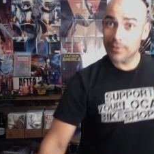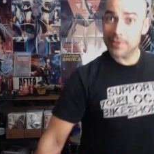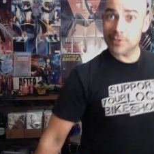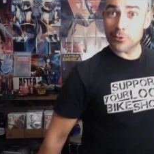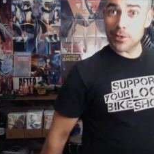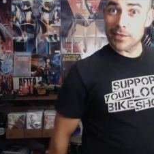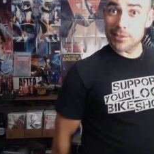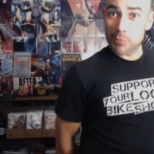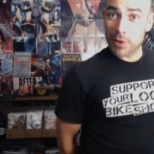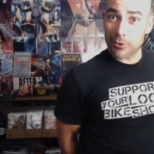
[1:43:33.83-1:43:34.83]
it's okay to
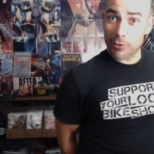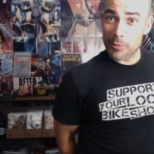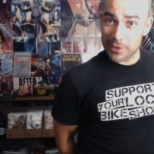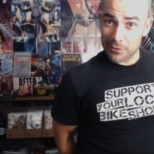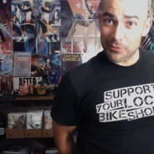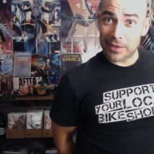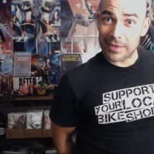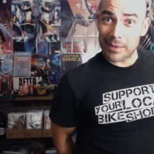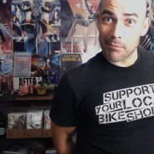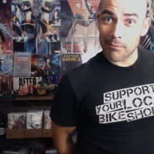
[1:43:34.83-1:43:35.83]
pucker up and defend them.